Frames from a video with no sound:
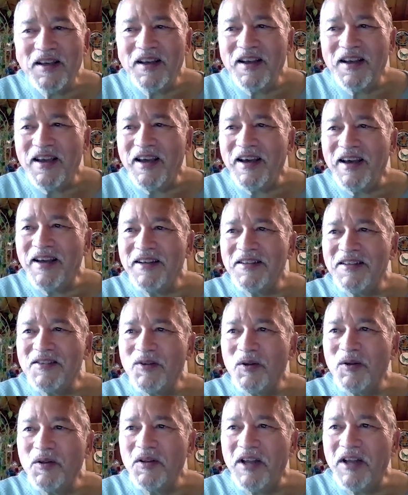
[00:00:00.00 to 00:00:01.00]
And
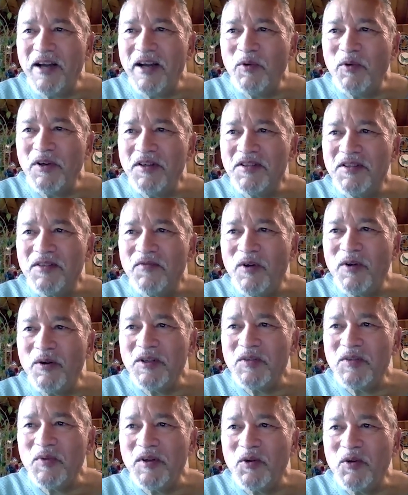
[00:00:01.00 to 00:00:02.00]
so libraries have
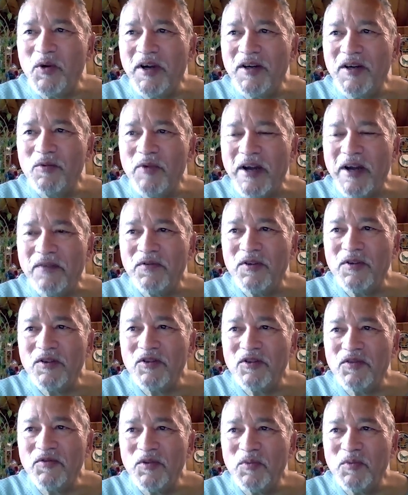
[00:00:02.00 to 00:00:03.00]
always been quite a
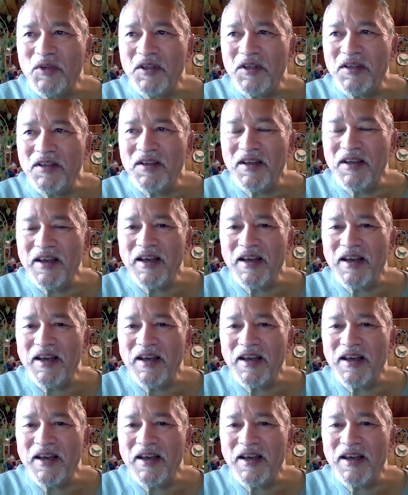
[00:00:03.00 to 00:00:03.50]
refuge for me.